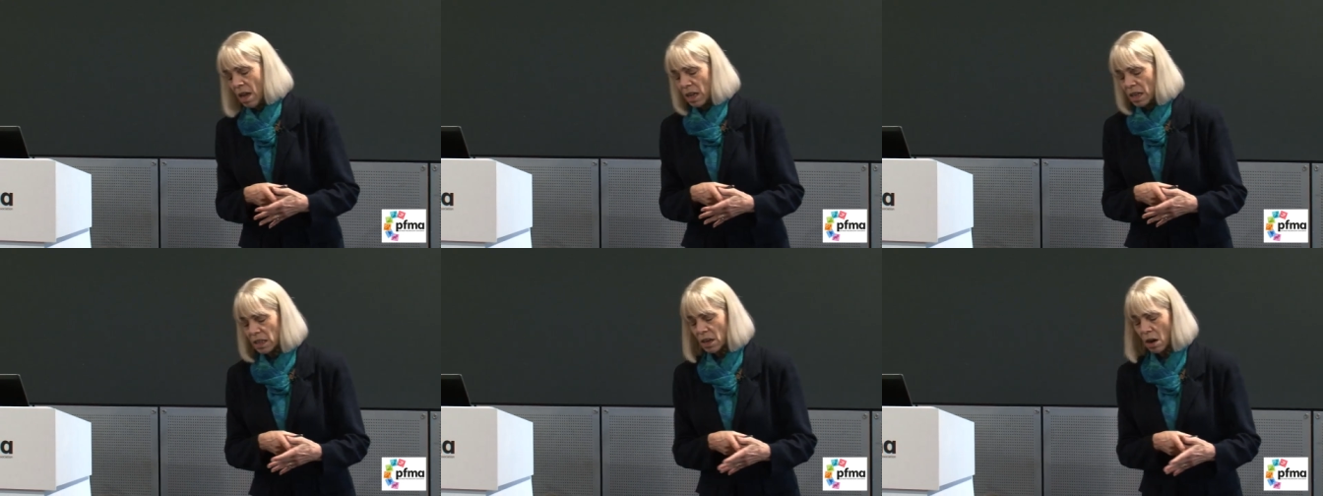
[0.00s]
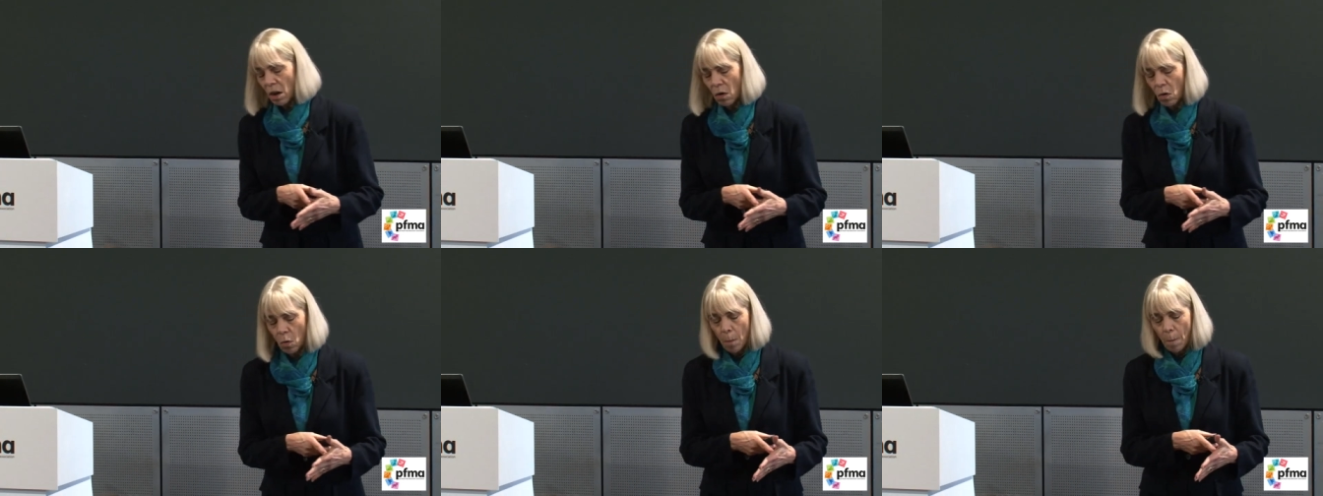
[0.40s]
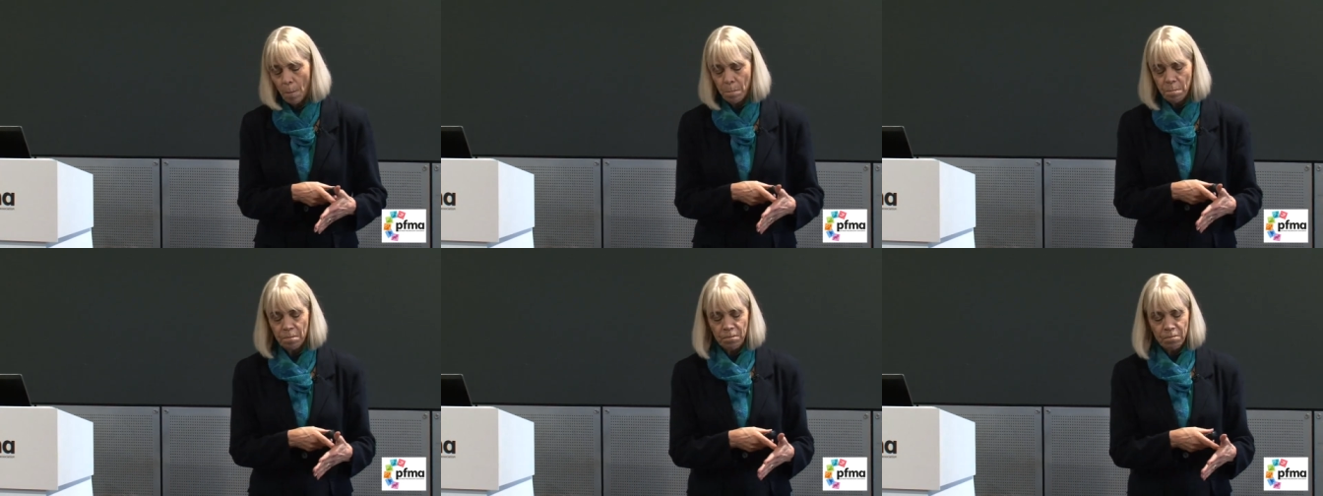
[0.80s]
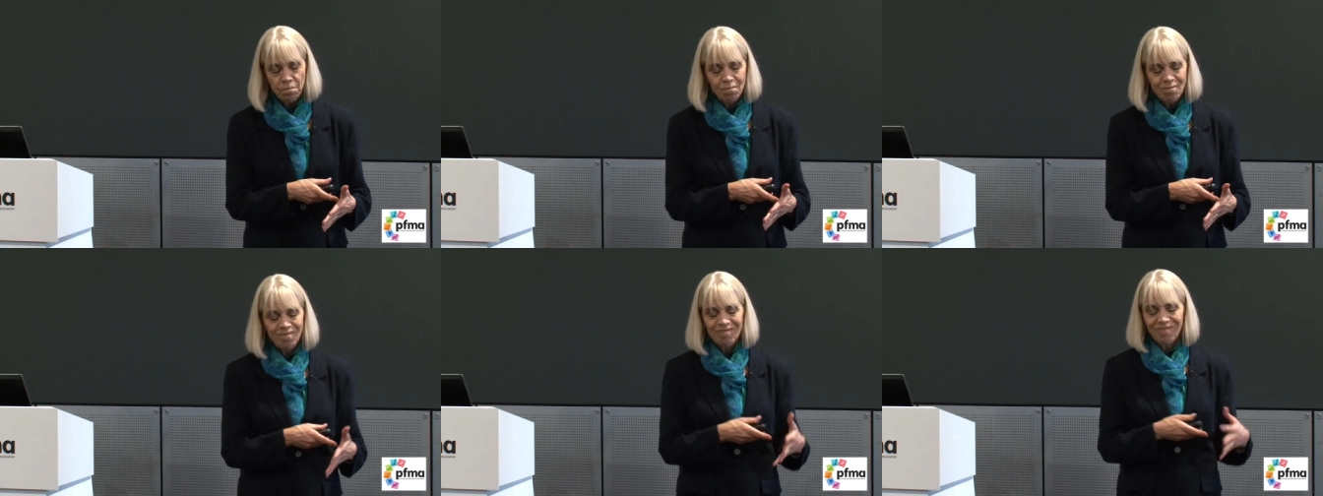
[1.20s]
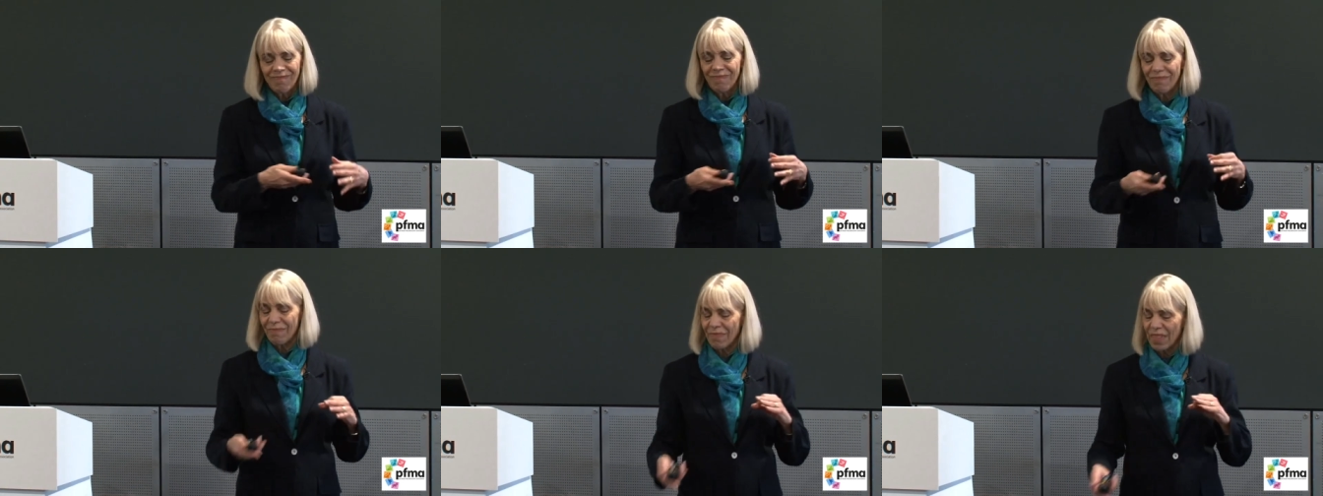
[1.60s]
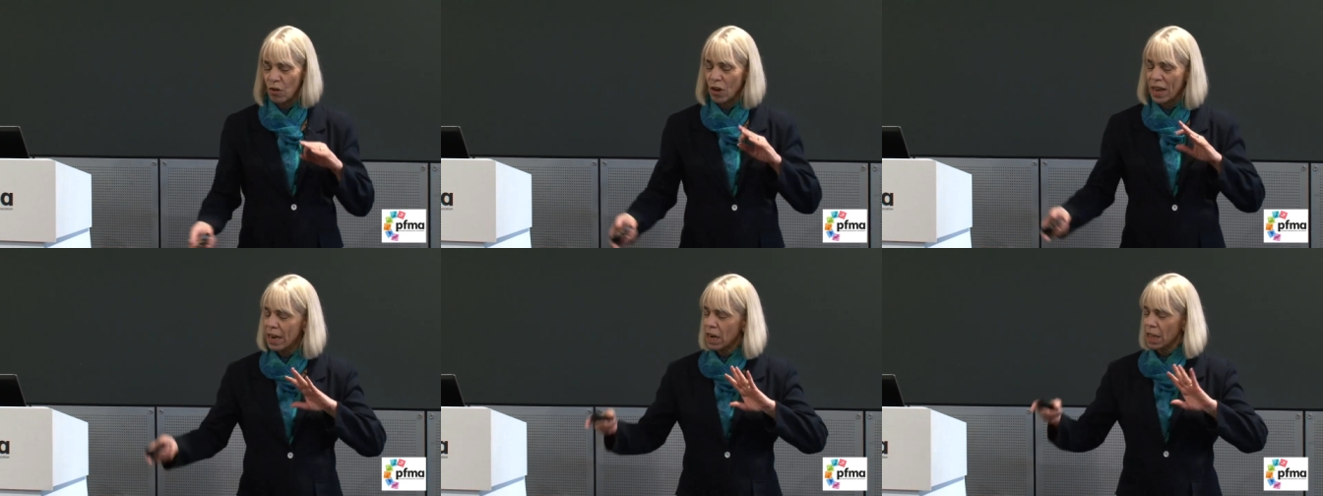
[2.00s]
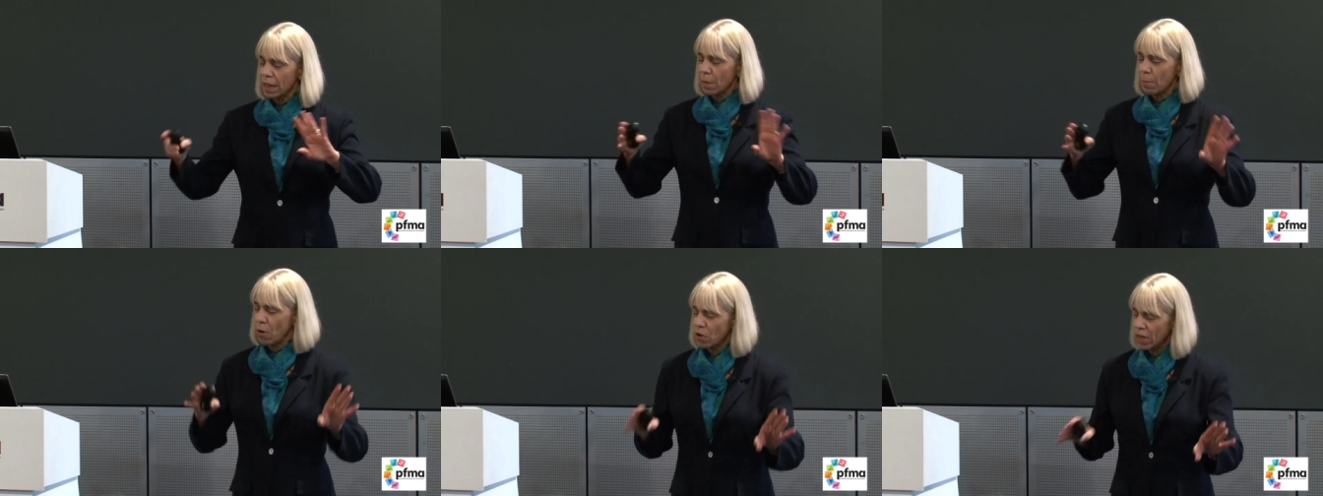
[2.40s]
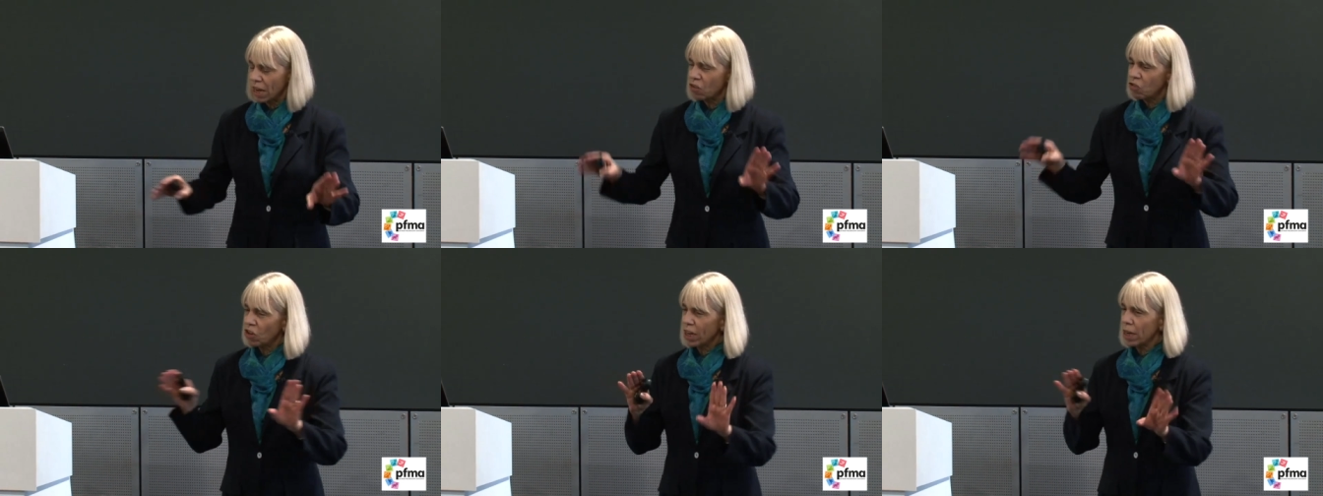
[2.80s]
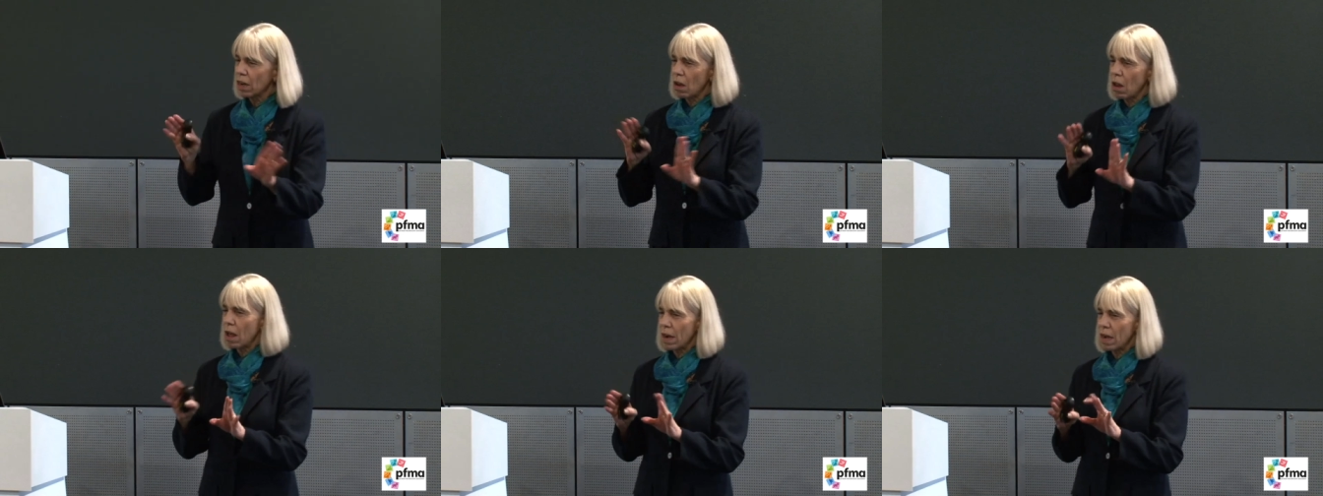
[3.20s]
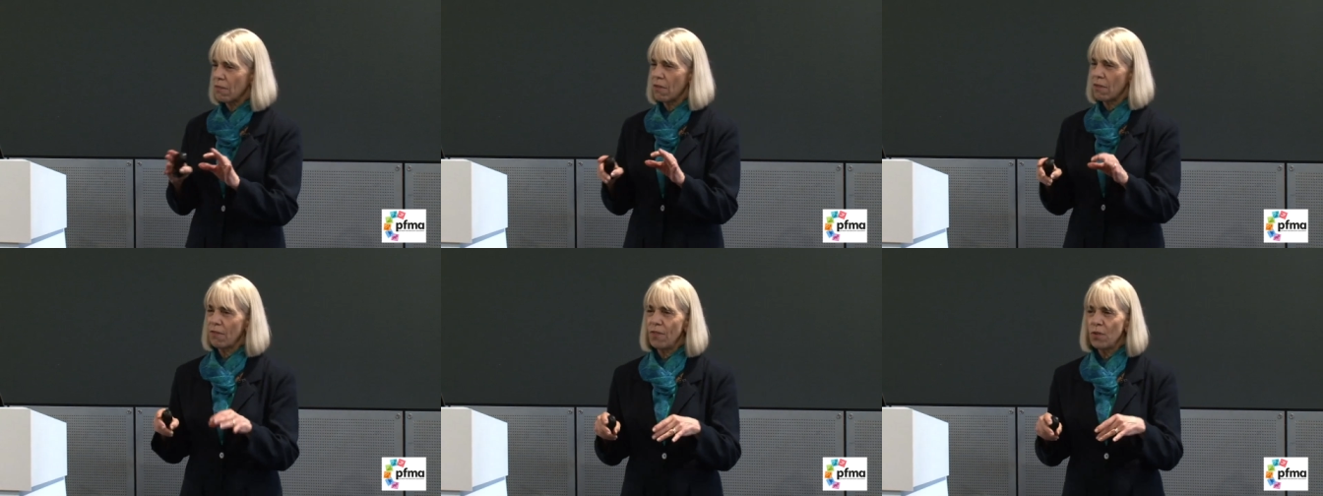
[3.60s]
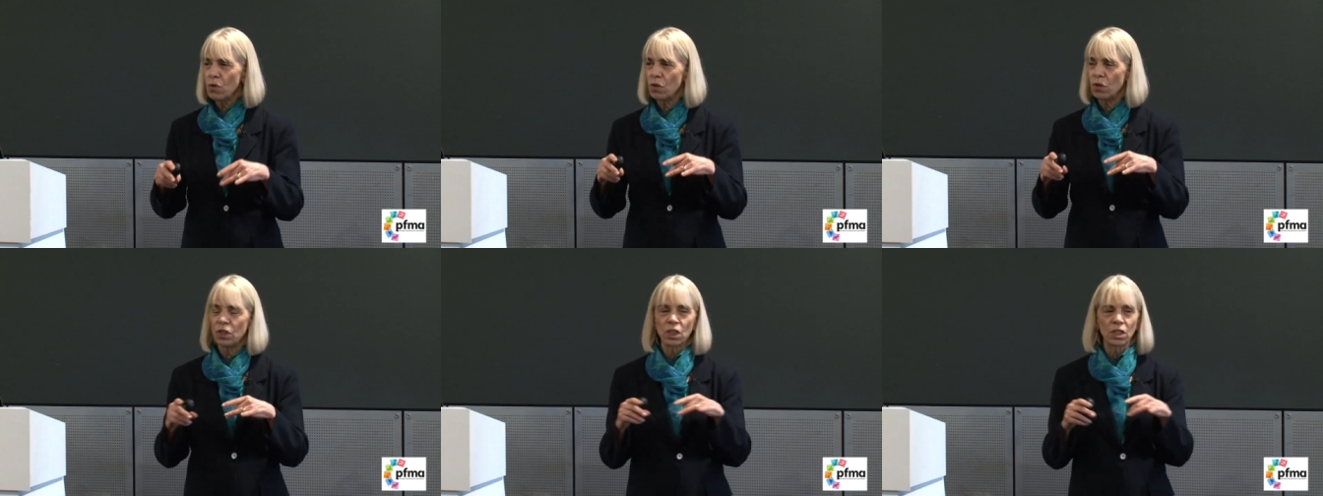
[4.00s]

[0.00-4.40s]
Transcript: So they're in a, they're potentially in a lot of different foods.